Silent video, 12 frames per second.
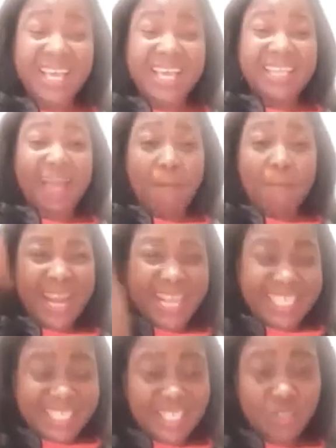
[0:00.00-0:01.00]
the
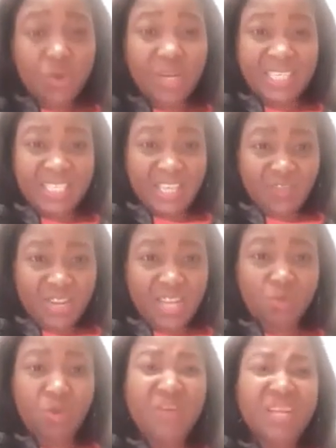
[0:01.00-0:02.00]
blessings God has given
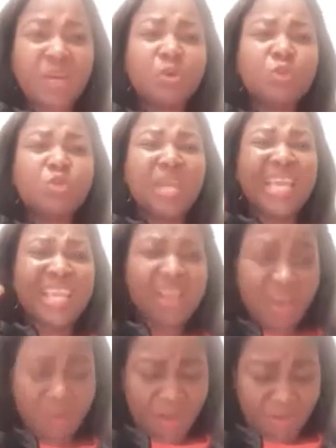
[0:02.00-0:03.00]
us, whoever that want to
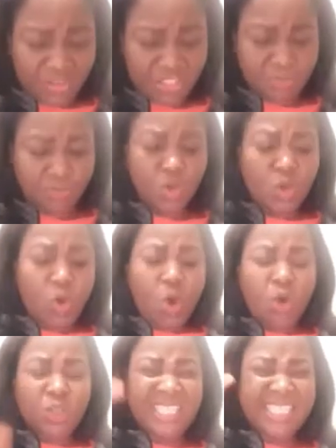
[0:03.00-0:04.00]
kill our vision
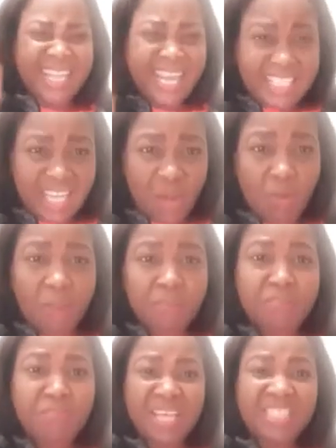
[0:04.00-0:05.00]
or snatch our
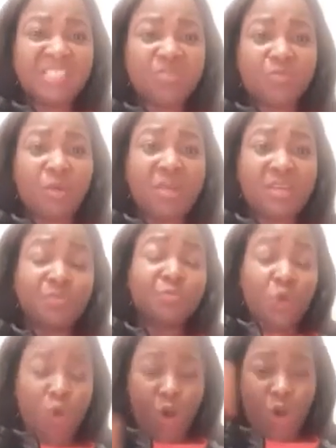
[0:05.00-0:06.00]
blessings from us
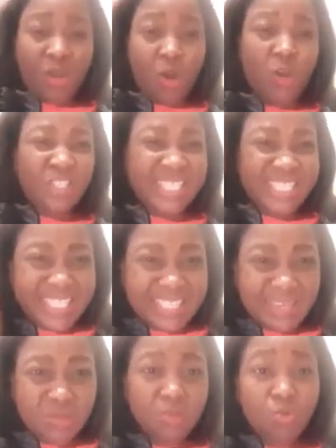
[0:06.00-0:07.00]
or
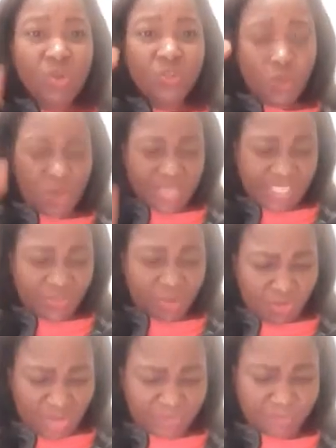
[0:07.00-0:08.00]
steal what God has
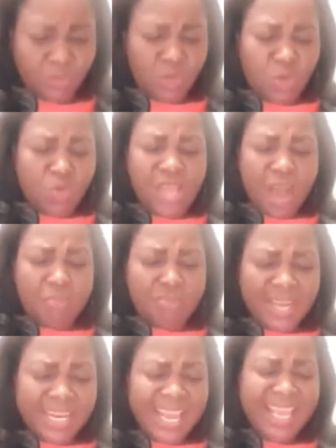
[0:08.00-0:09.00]
for us, we are
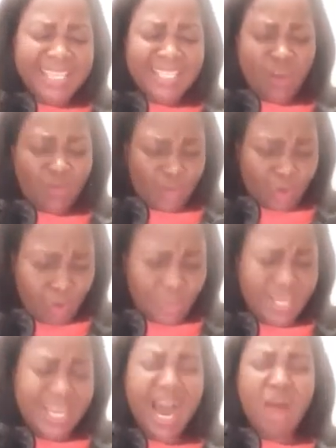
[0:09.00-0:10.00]
praying, angel of the
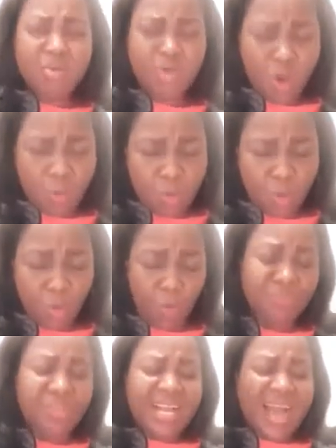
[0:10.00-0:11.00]
Lord, carry
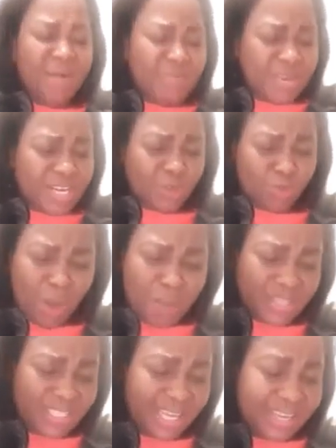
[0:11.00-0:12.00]
Koboko, carry the Swal
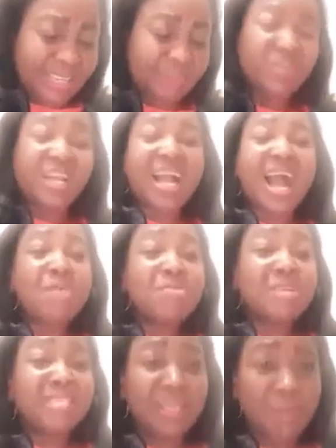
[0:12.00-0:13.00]
Metal King,
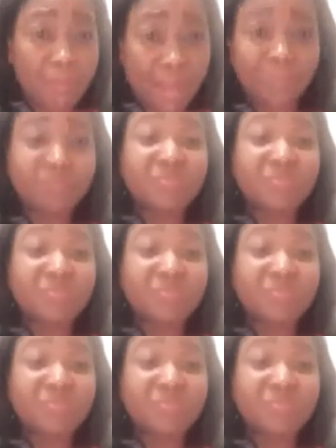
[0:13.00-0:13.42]
carry Timber,